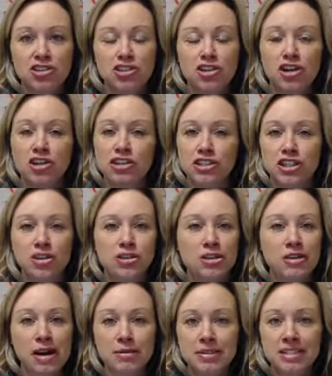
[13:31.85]
you to go to
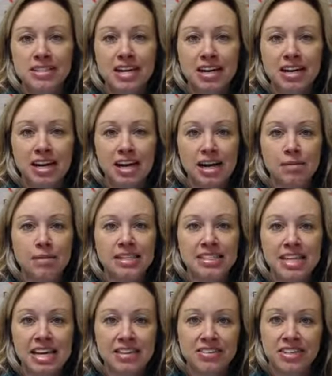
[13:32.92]
TonyRobbins.com and
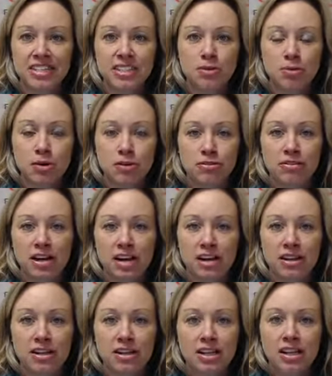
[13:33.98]
take the DISC
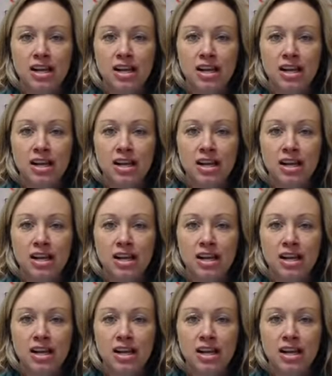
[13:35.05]
profile.